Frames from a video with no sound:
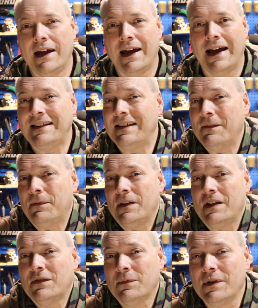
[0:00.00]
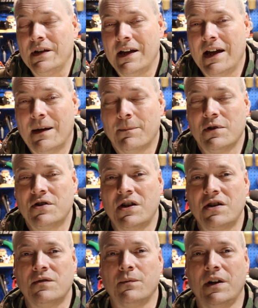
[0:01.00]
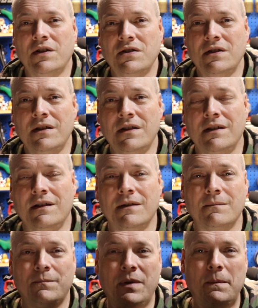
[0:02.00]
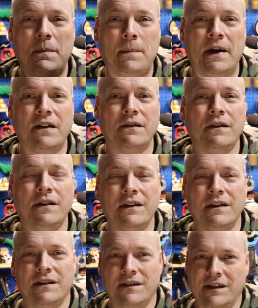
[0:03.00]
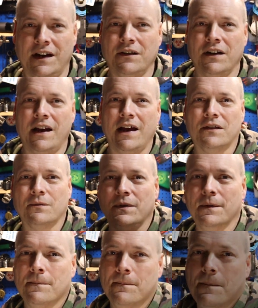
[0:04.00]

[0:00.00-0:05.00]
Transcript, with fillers: that's it for this one. I appreciate you watching. Be prepared. See you on the next one.